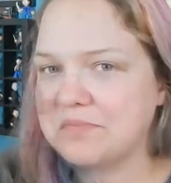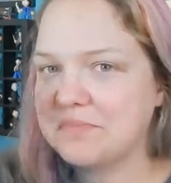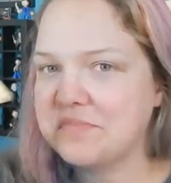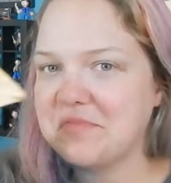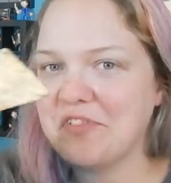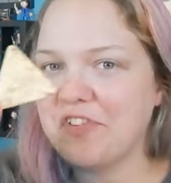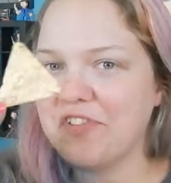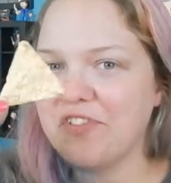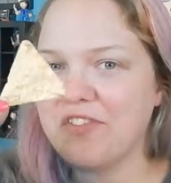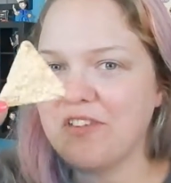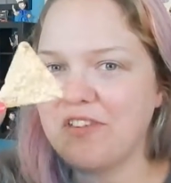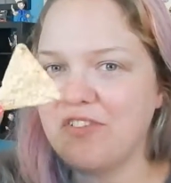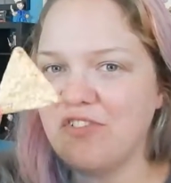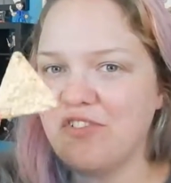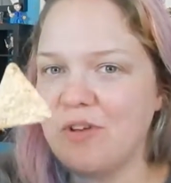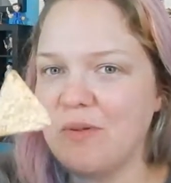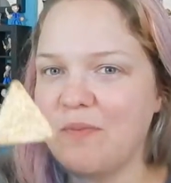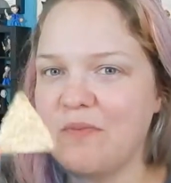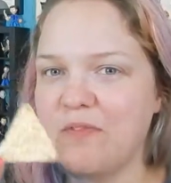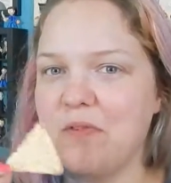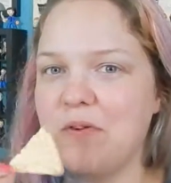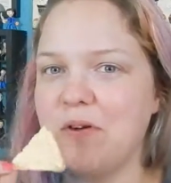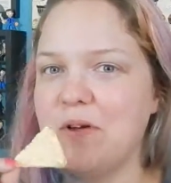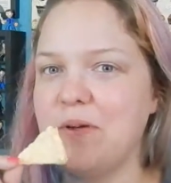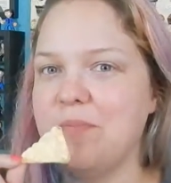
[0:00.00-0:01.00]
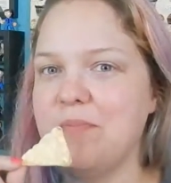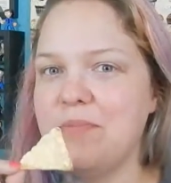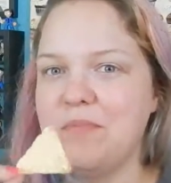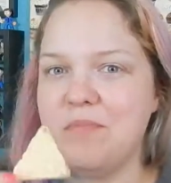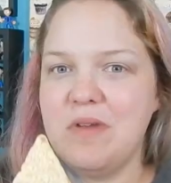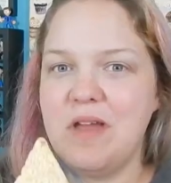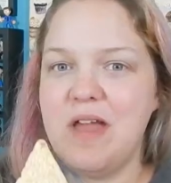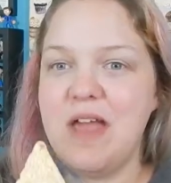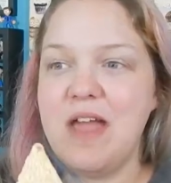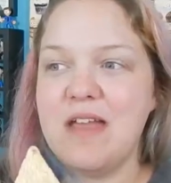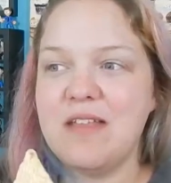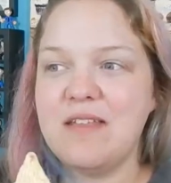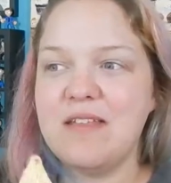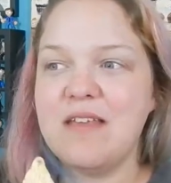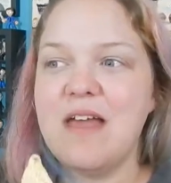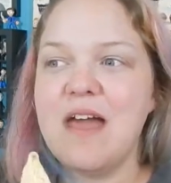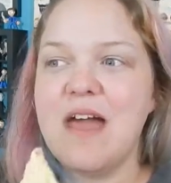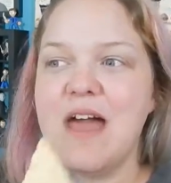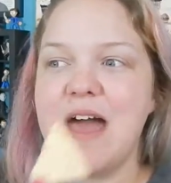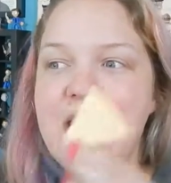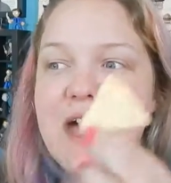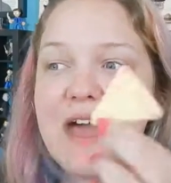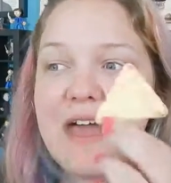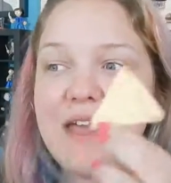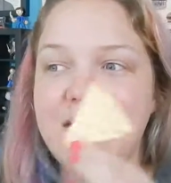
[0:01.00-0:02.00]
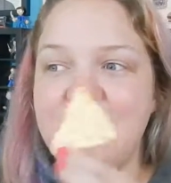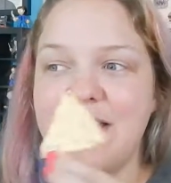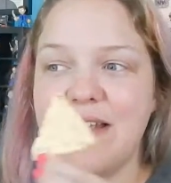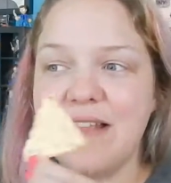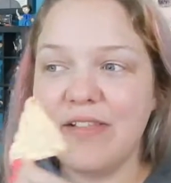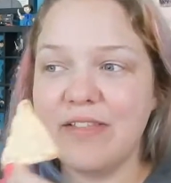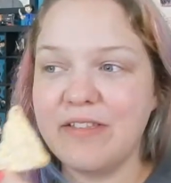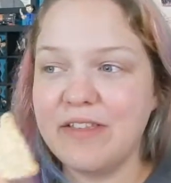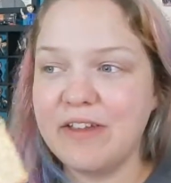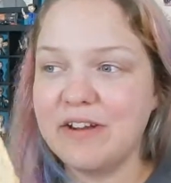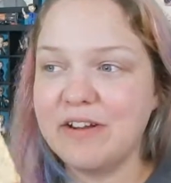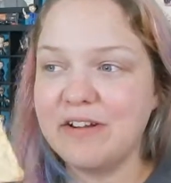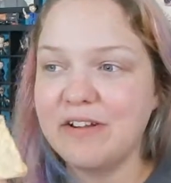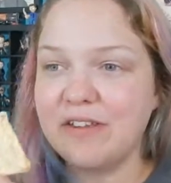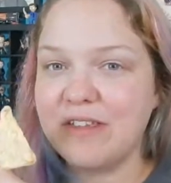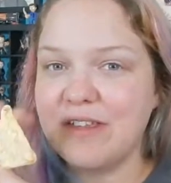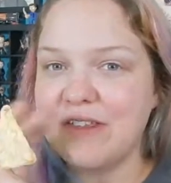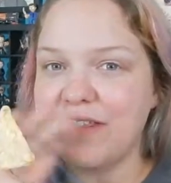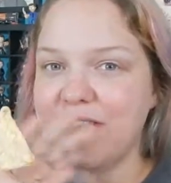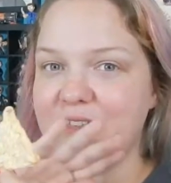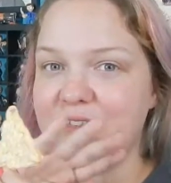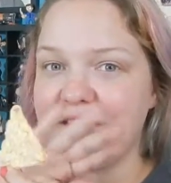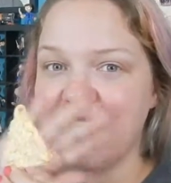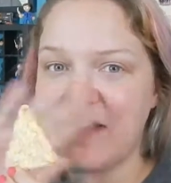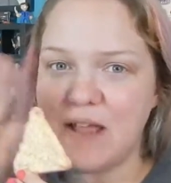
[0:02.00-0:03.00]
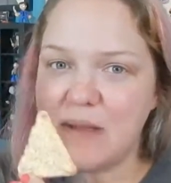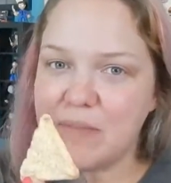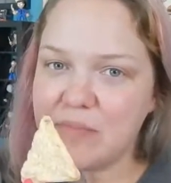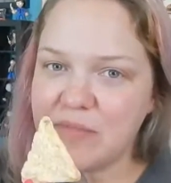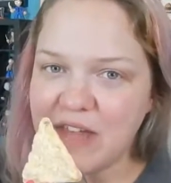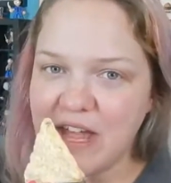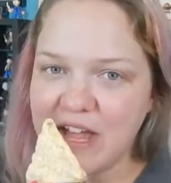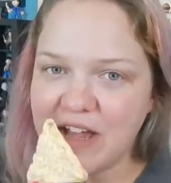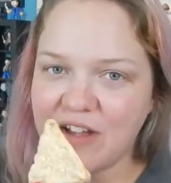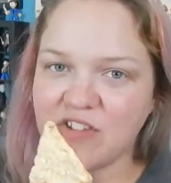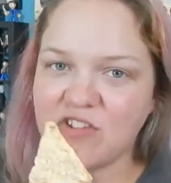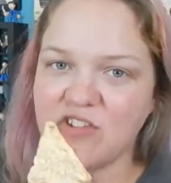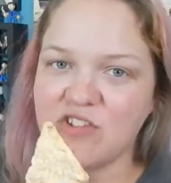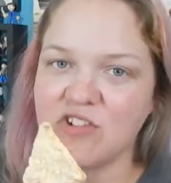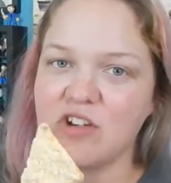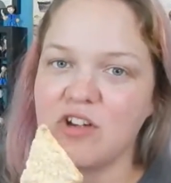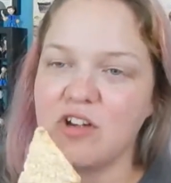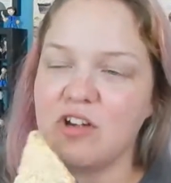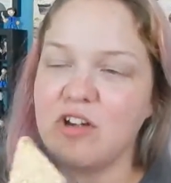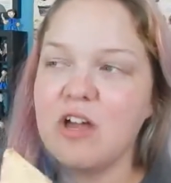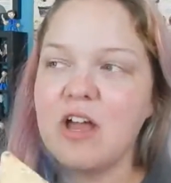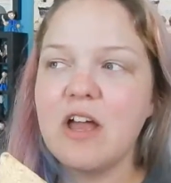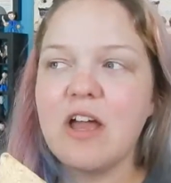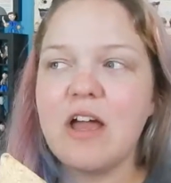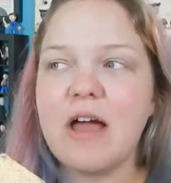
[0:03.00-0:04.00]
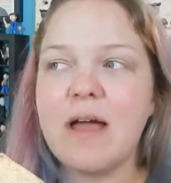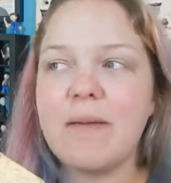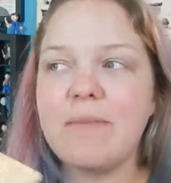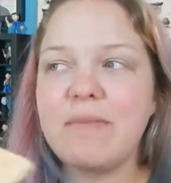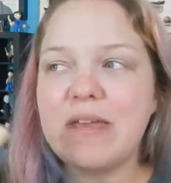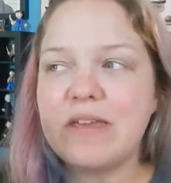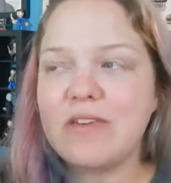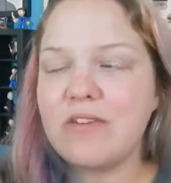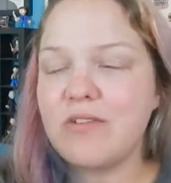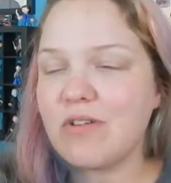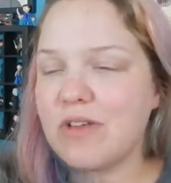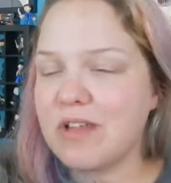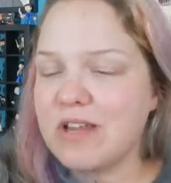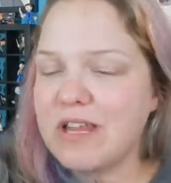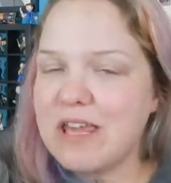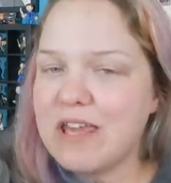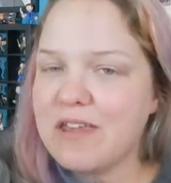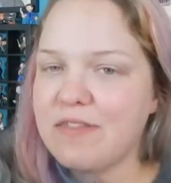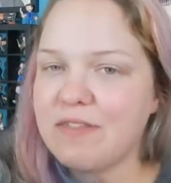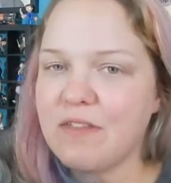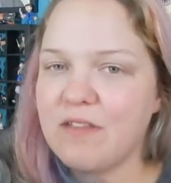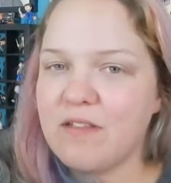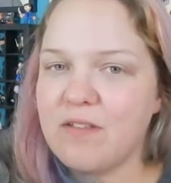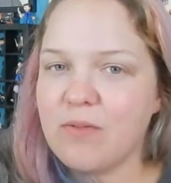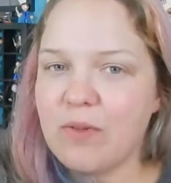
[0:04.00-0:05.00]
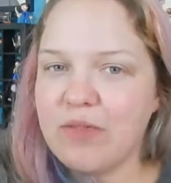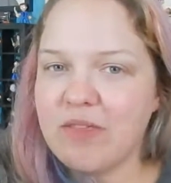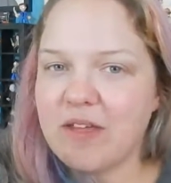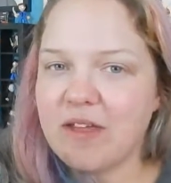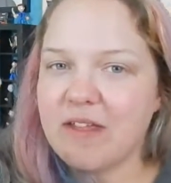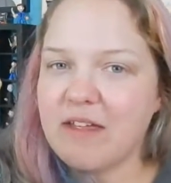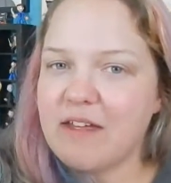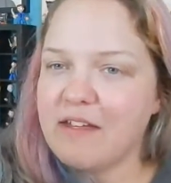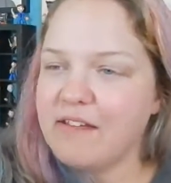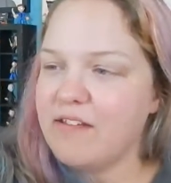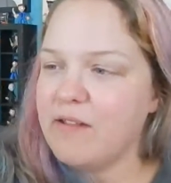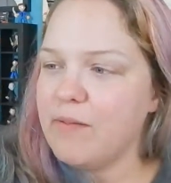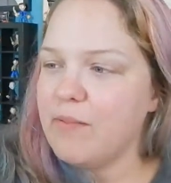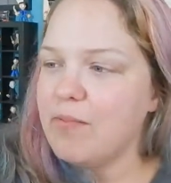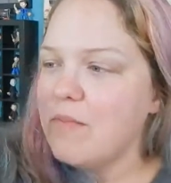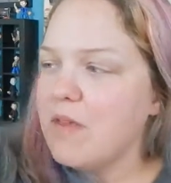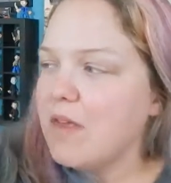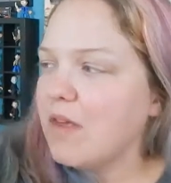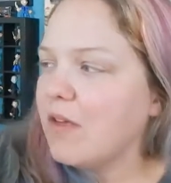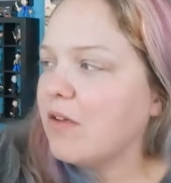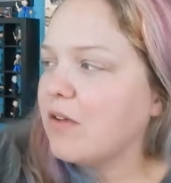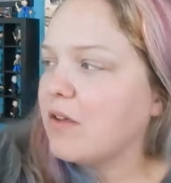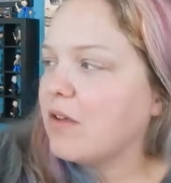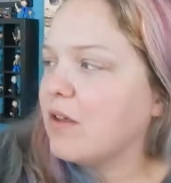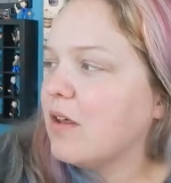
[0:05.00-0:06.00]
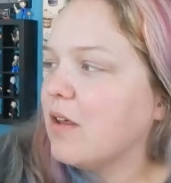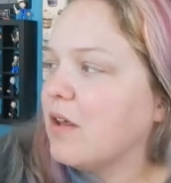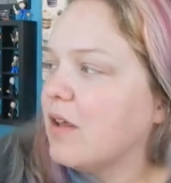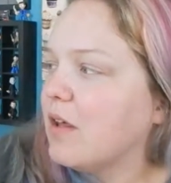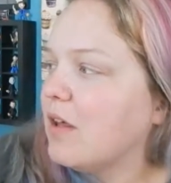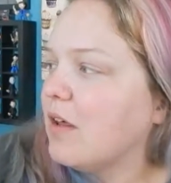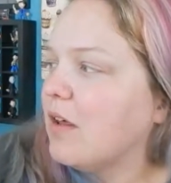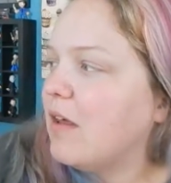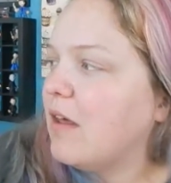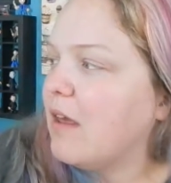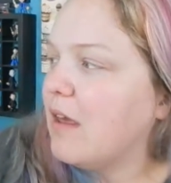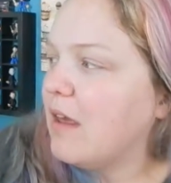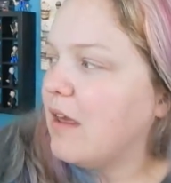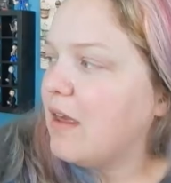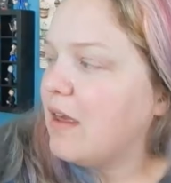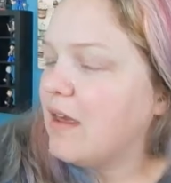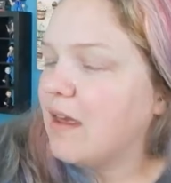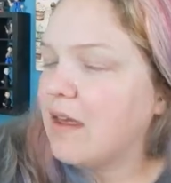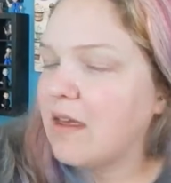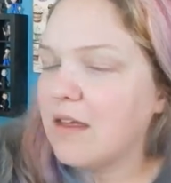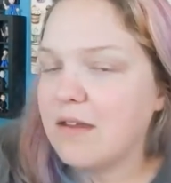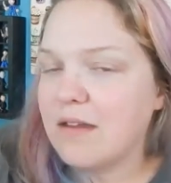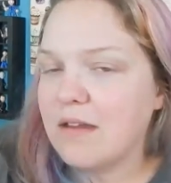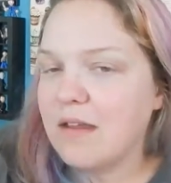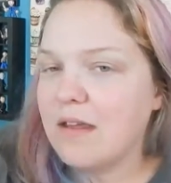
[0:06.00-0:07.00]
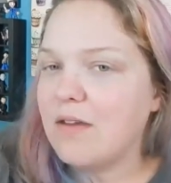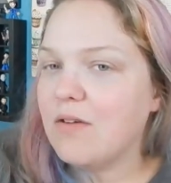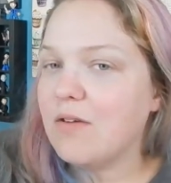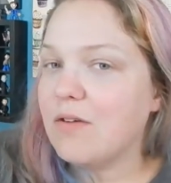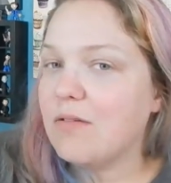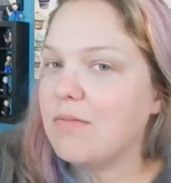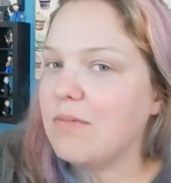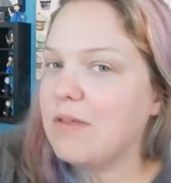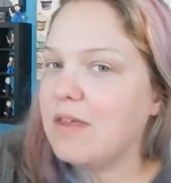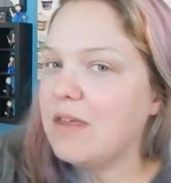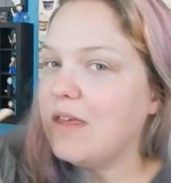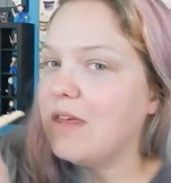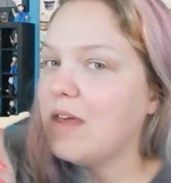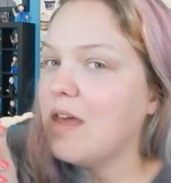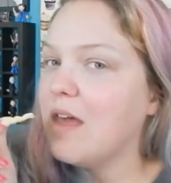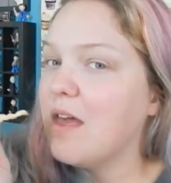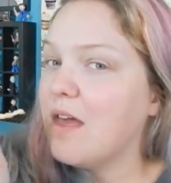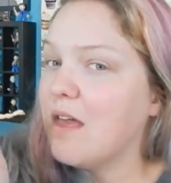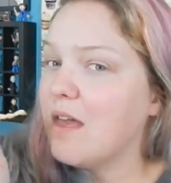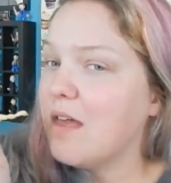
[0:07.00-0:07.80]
just in chip form. It has literally the same texture. I mean, you could eat this with a glass of milk and it would be